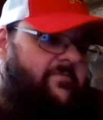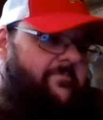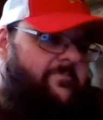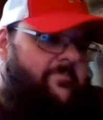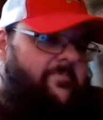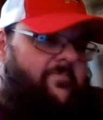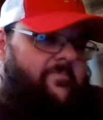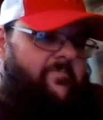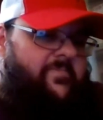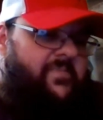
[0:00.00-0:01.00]
So
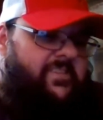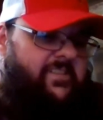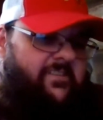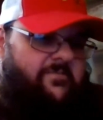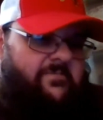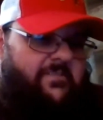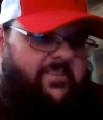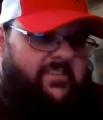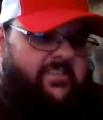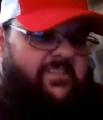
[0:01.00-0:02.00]
obviously this is
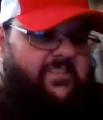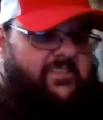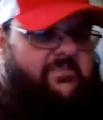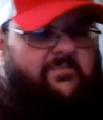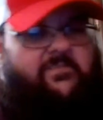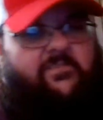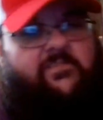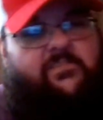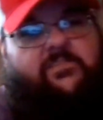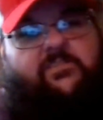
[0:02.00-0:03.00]

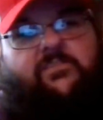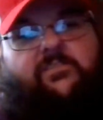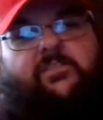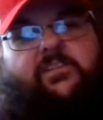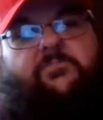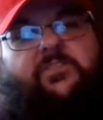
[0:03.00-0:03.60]
completely full of stuff.